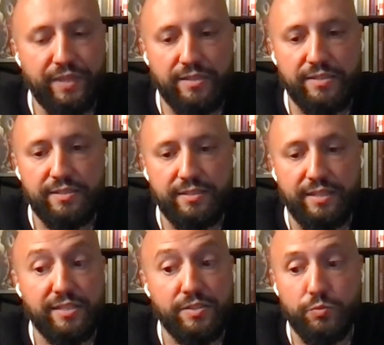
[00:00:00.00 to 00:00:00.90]
That's
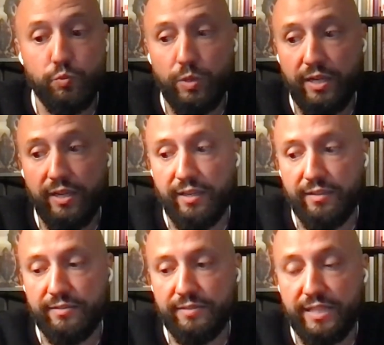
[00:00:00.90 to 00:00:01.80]
what
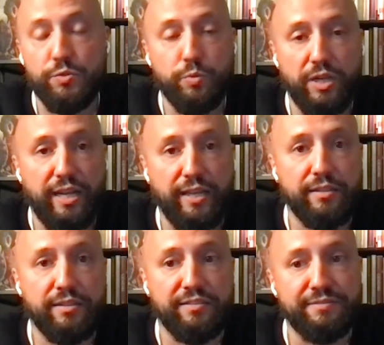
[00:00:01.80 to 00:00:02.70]

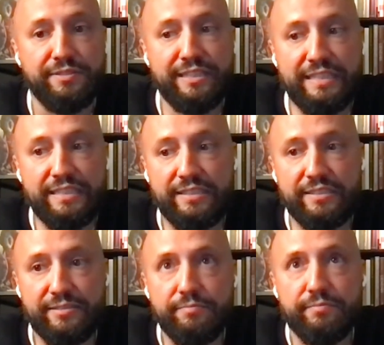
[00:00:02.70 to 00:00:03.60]
Leica,
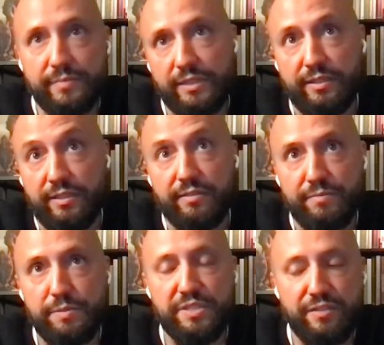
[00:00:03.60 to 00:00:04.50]
and
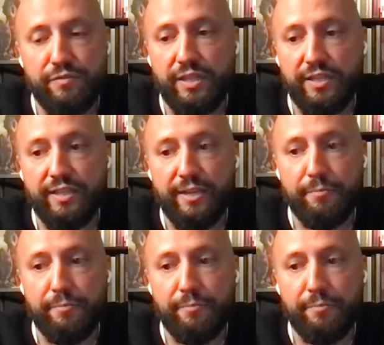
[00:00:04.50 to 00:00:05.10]
specifically the